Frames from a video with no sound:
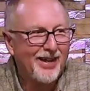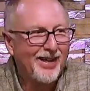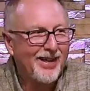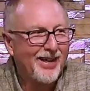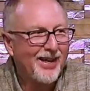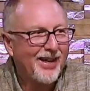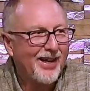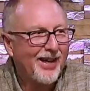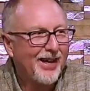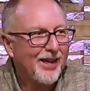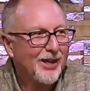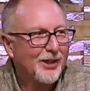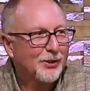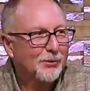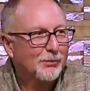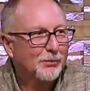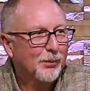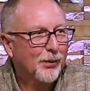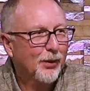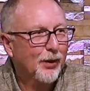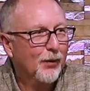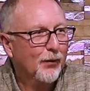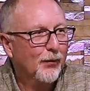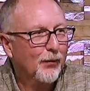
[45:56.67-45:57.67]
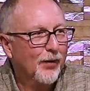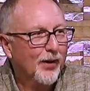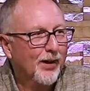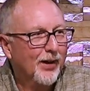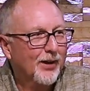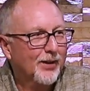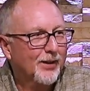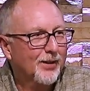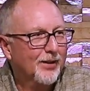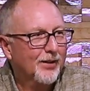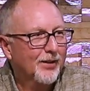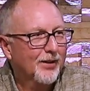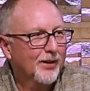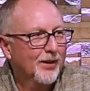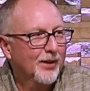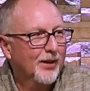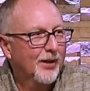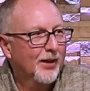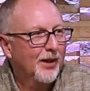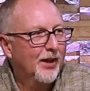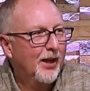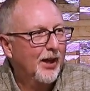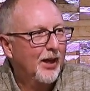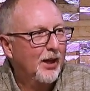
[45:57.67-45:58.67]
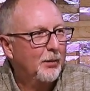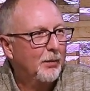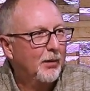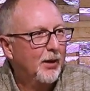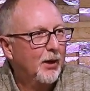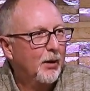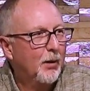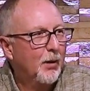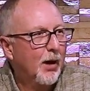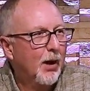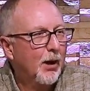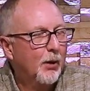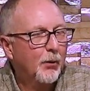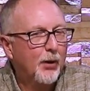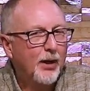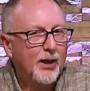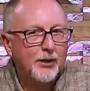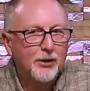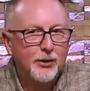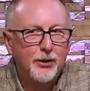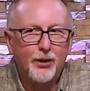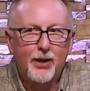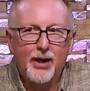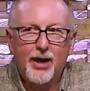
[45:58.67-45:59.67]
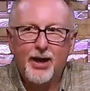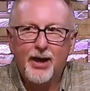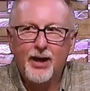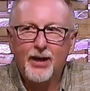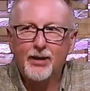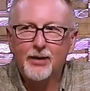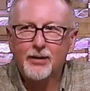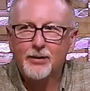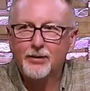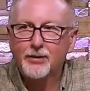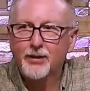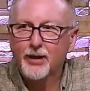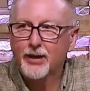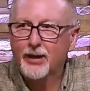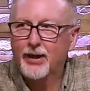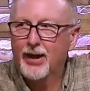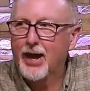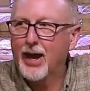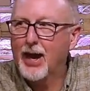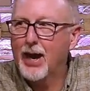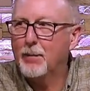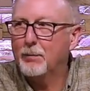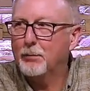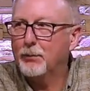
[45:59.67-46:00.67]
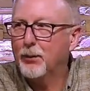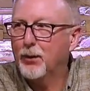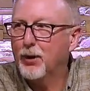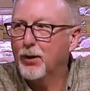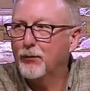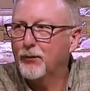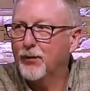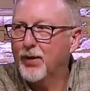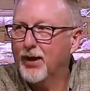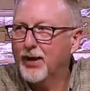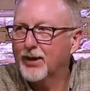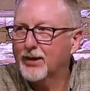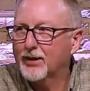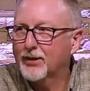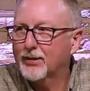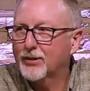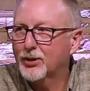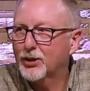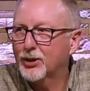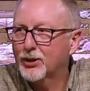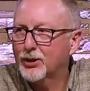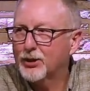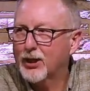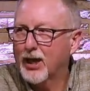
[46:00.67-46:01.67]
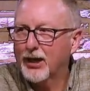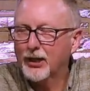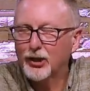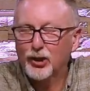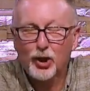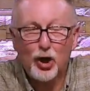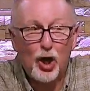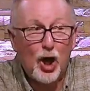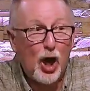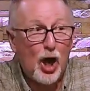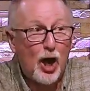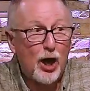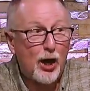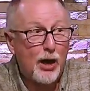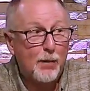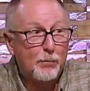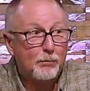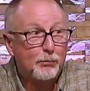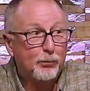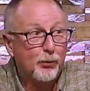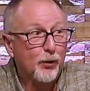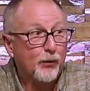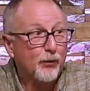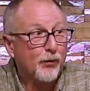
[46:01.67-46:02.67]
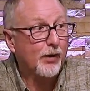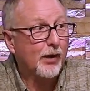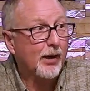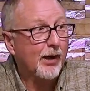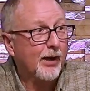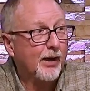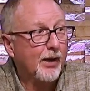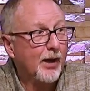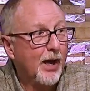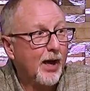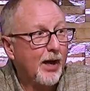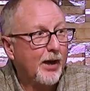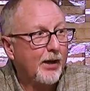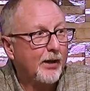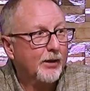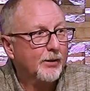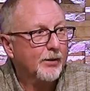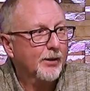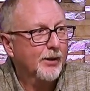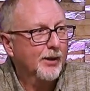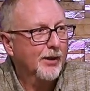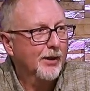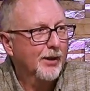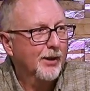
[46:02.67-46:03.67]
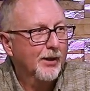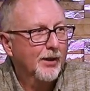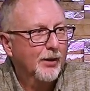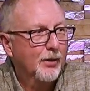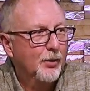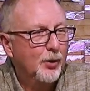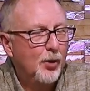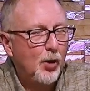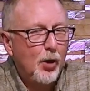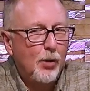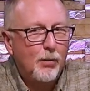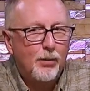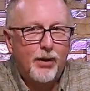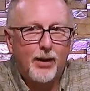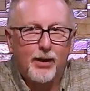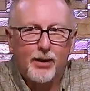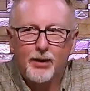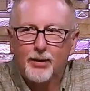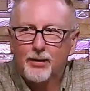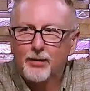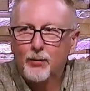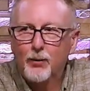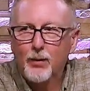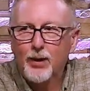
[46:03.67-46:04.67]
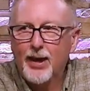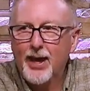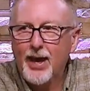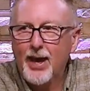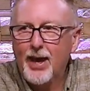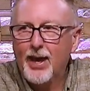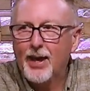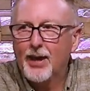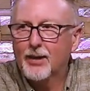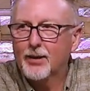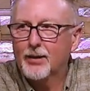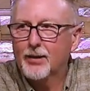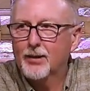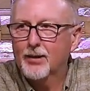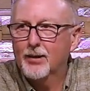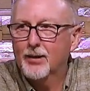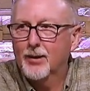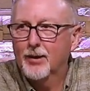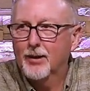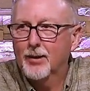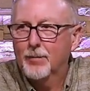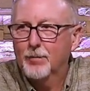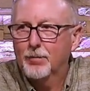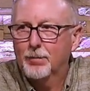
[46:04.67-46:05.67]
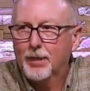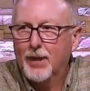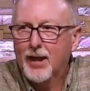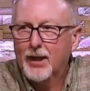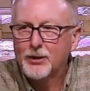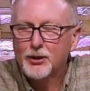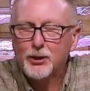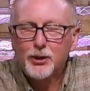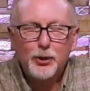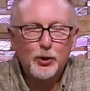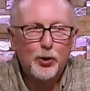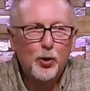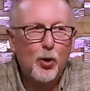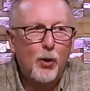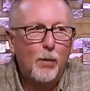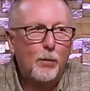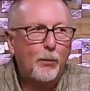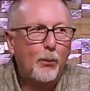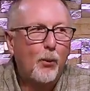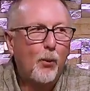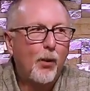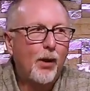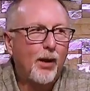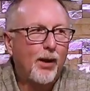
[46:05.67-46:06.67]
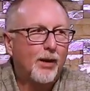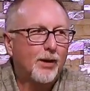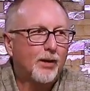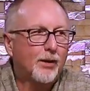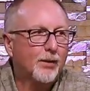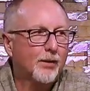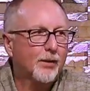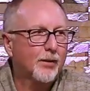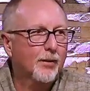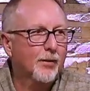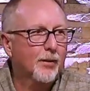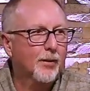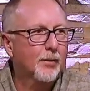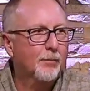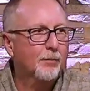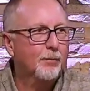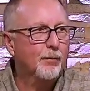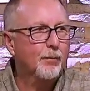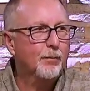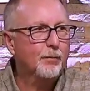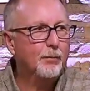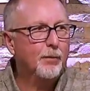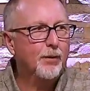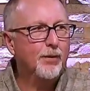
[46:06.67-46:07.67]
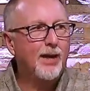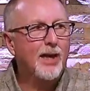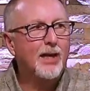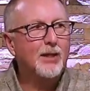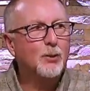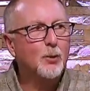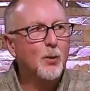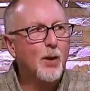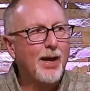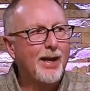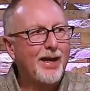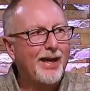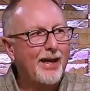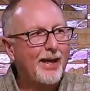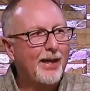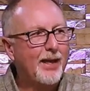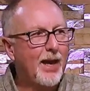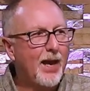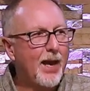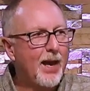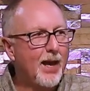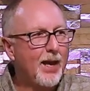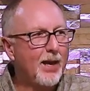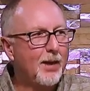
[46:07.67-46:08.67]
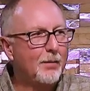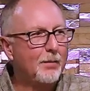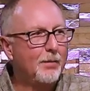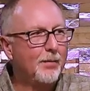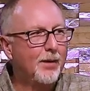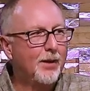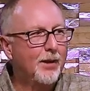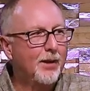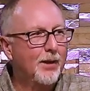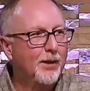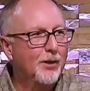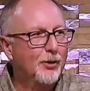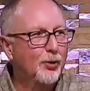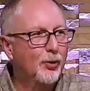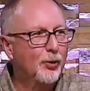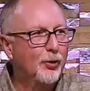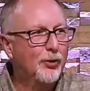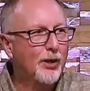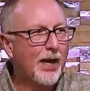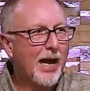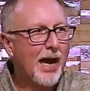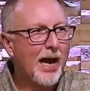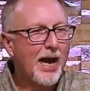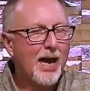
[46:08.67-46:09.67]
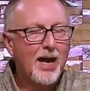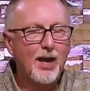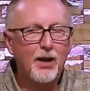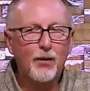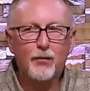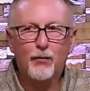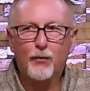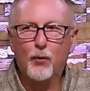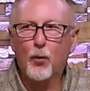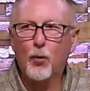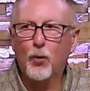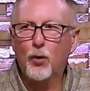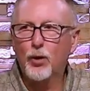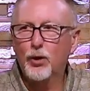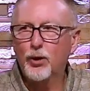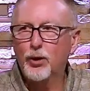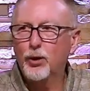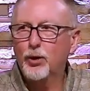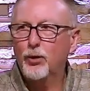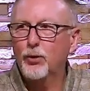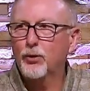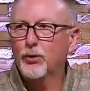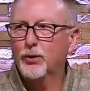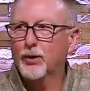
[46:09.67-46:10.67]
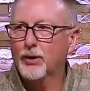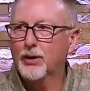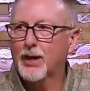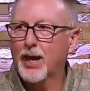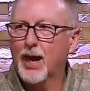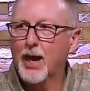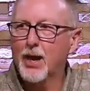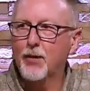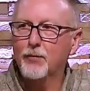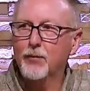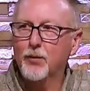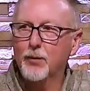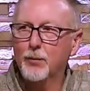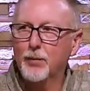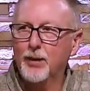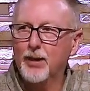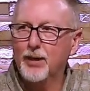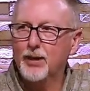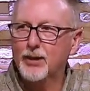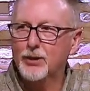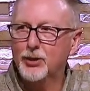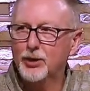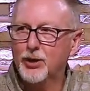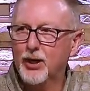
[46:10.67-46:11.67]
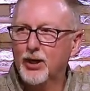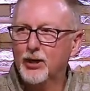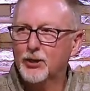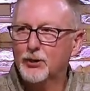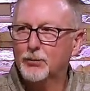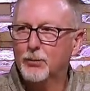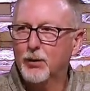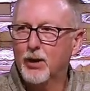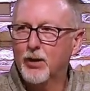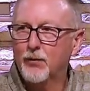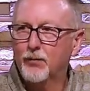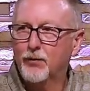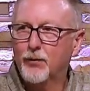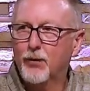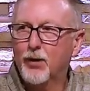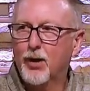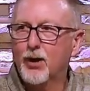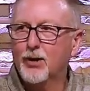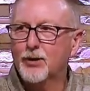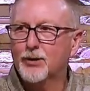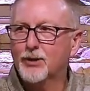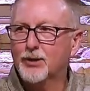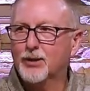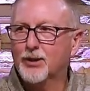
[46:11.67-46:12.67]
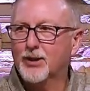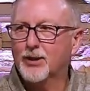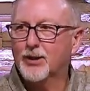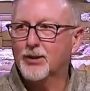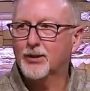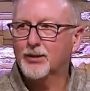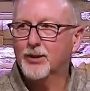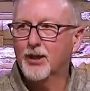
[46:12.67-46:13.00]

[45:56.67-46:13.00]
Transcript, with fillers: is perfect. Anybody want to raise their hand to say, Yeah, I'm perfect, just like God, I'm perfect God is? Nobody. We can't. That's his whole point. But that's why he came to die for you, to die for me, to shed his blood for our sins